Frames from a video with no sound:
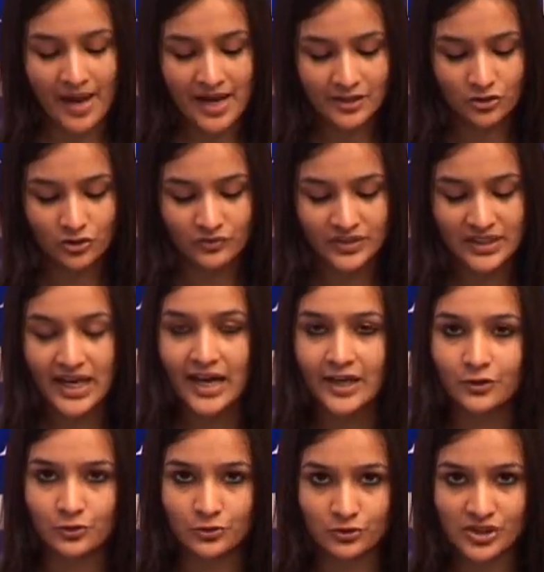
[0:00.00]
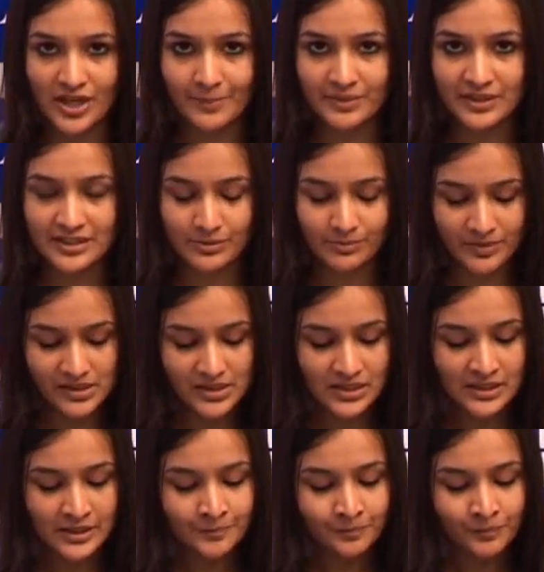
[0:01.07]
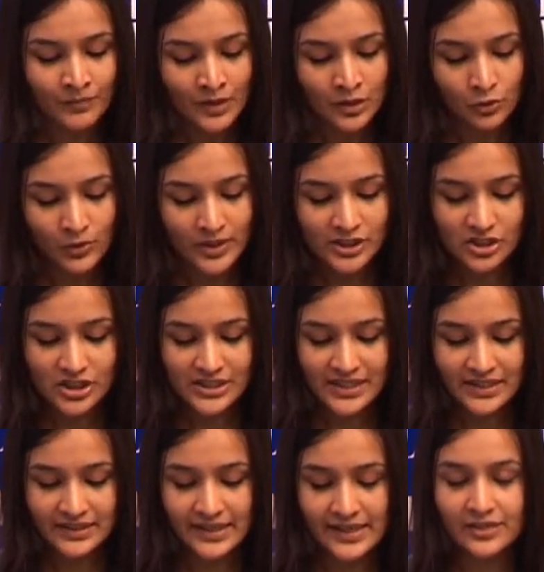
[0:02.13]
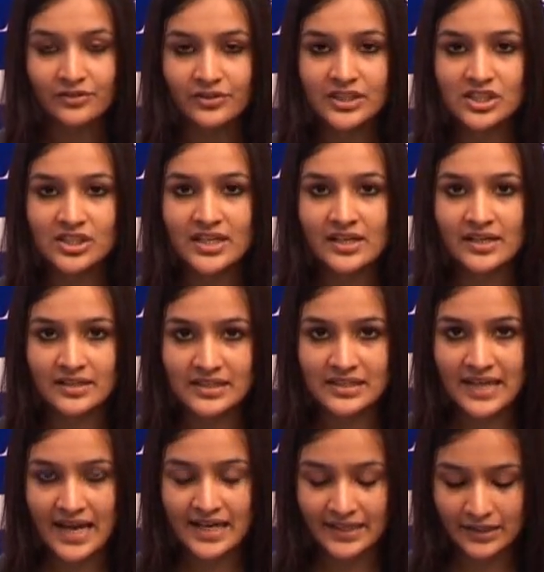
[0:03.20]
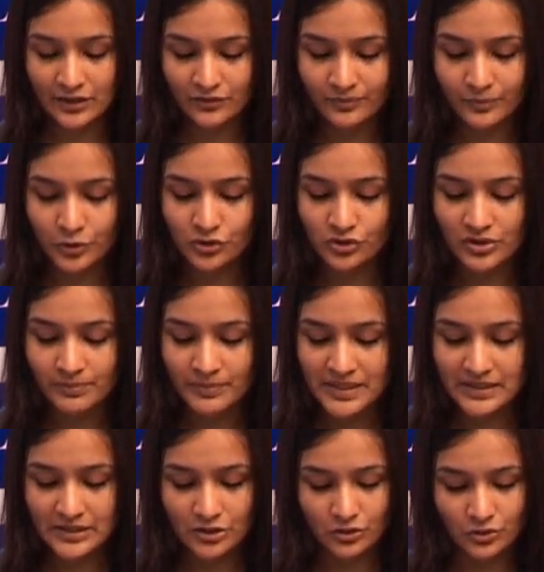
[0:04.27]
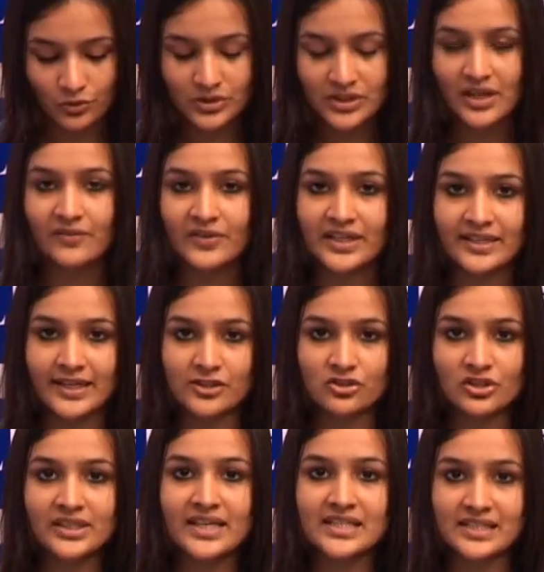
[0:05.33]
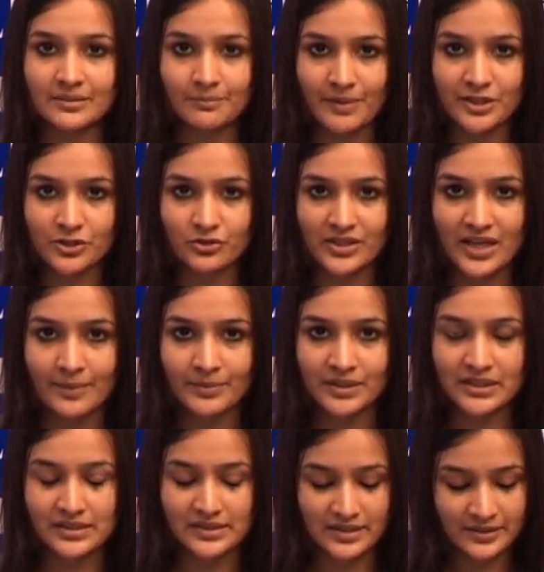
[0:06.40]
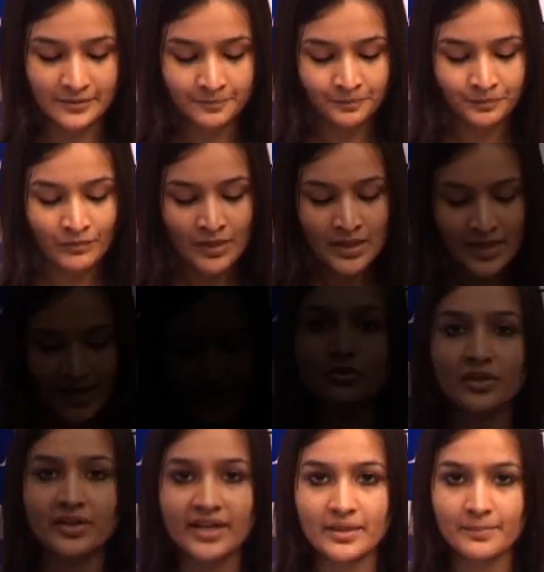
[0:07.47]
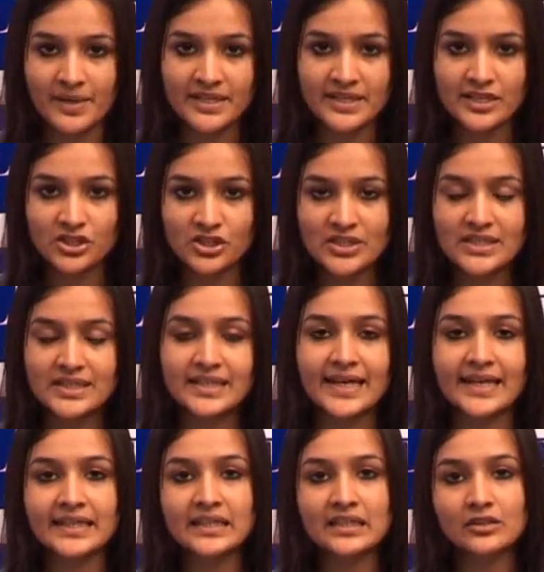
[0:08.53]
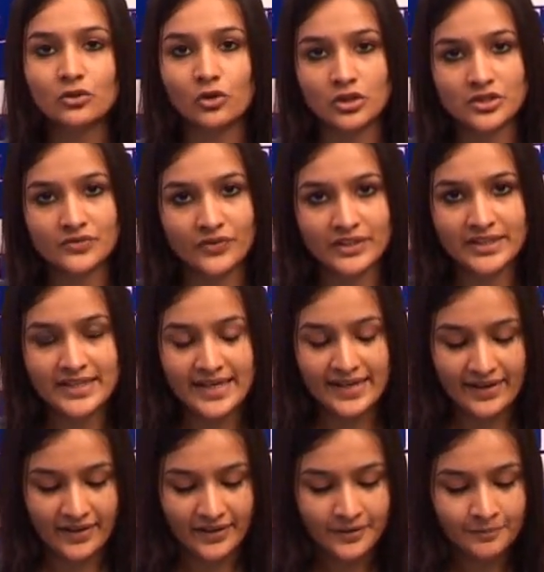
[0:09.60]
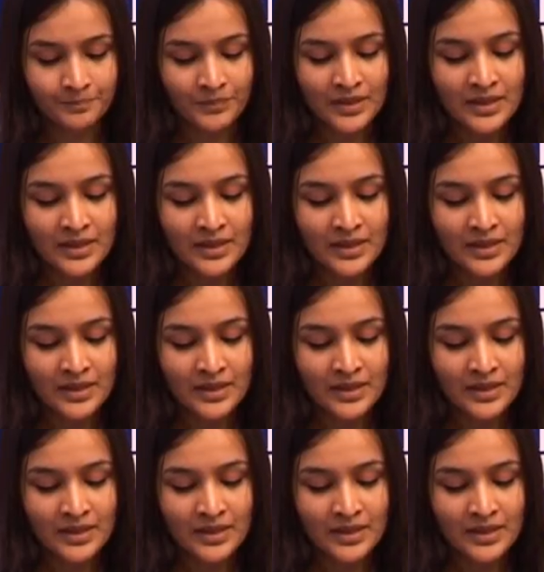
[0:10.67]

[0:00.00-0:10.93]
pact of the iron ore to Japanese mills. ONGC and GAIL reached an understanding of mutual business growth covering natural gas and petrochemicals. And to our recommendations, the technical calls for the day are: